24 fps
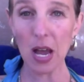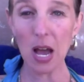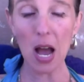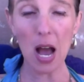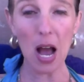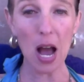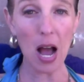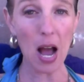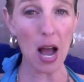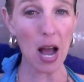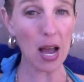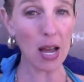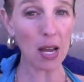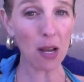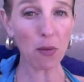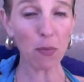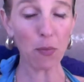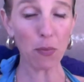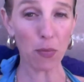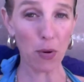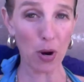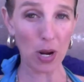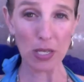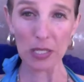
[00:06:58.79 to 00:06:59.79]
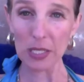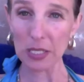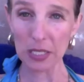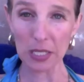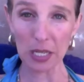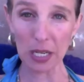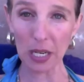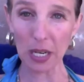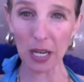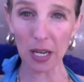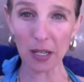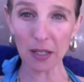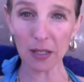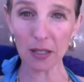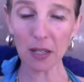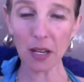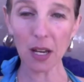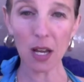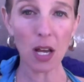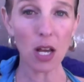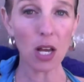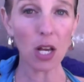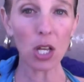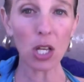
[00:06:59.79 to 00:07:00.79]
high price ticket,
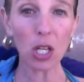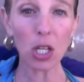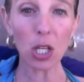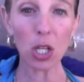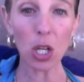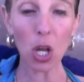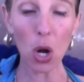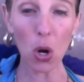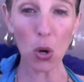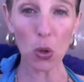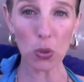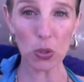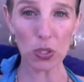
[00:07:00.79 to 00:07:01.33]
low